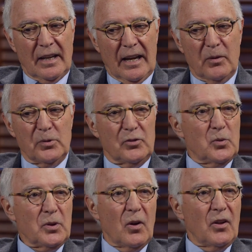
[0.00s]
I was
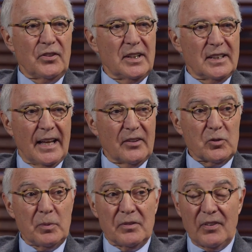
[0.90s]
doing all the
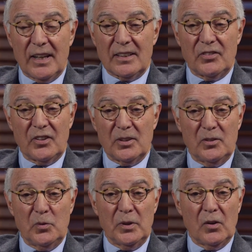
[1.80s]
endoscopy. In fact, I
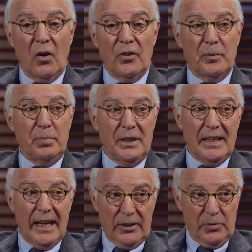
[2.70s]
started doing all the
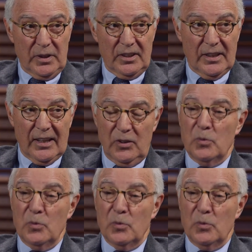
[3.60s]
pediatric endoscopy.